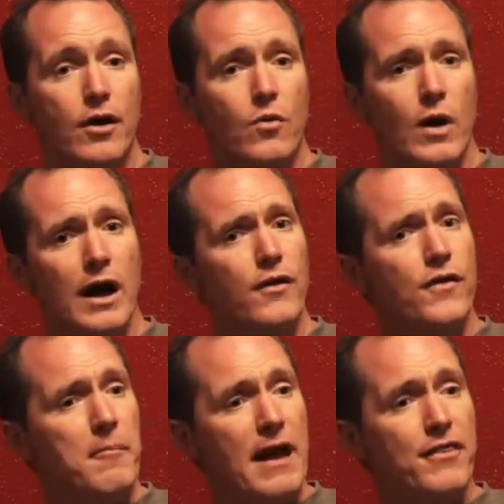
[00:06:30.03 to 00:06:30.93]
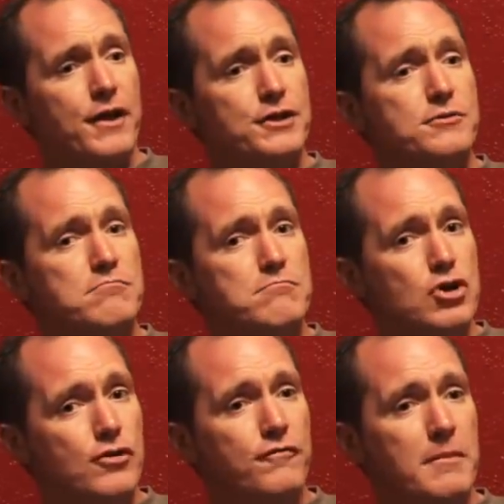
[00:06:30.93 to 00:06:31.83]
Well, the Methodist
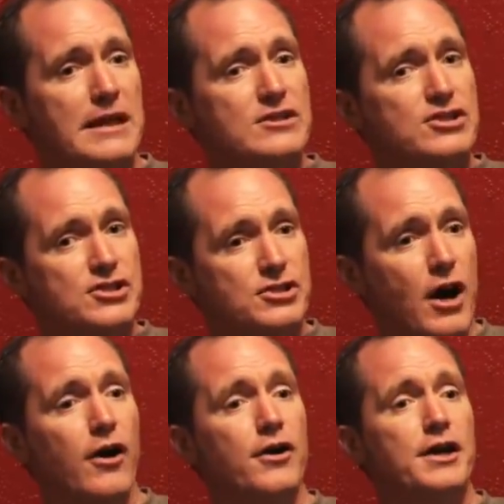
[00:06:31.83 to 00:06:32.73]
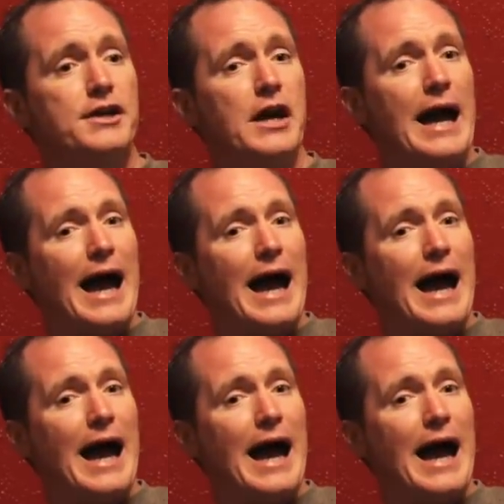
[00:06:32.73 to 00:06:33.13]
movement started.